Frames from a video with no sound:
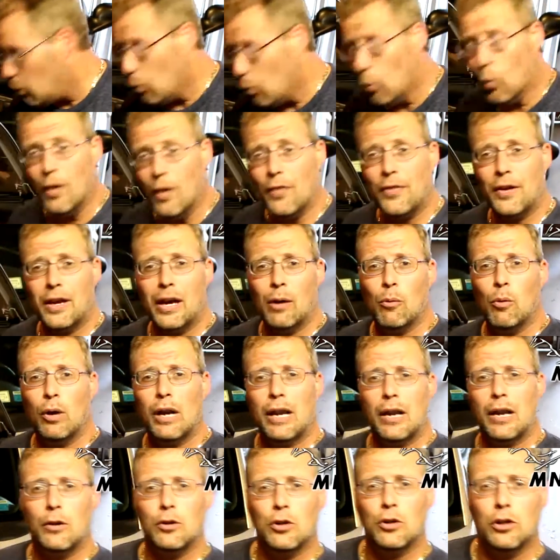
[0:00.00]
One thing I
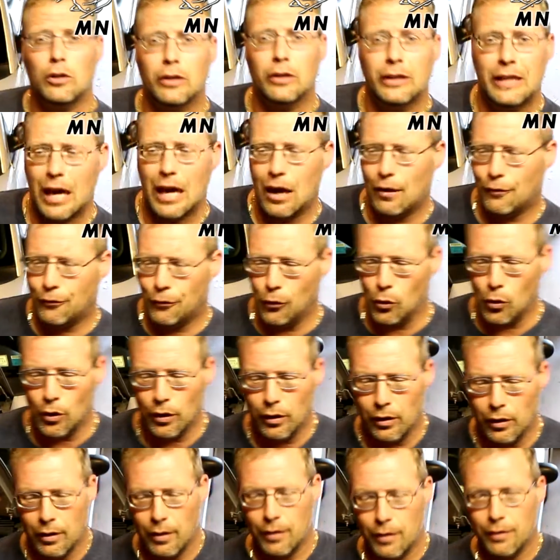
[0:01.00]
want you to look out for,
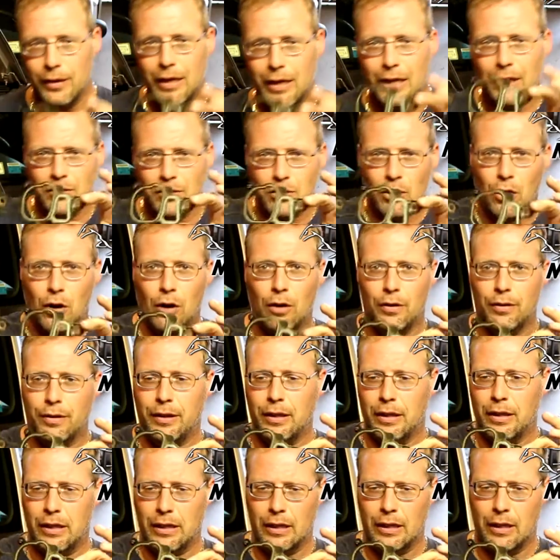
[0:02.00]
these are
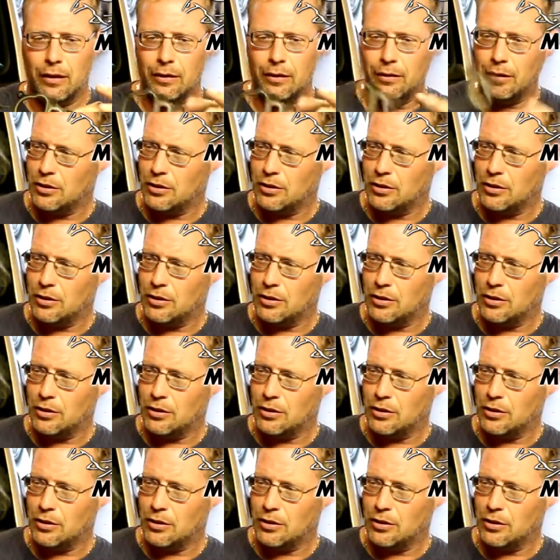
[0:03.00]
the